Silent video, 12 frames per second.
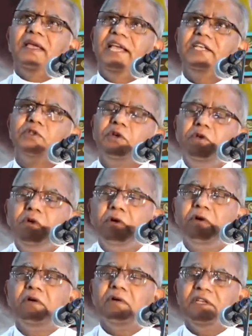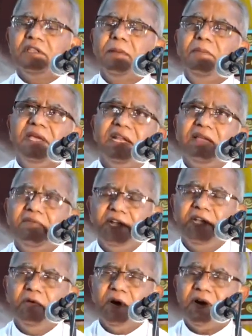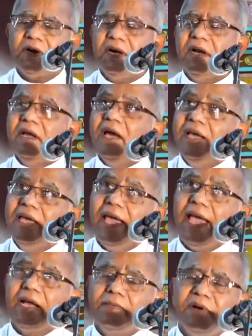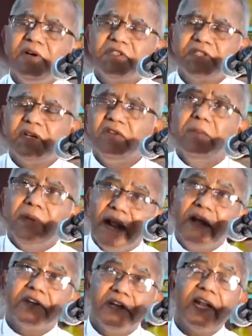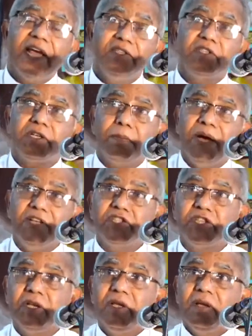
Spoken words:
As you grow, in the beginning when you are a young person, you may not realize it much,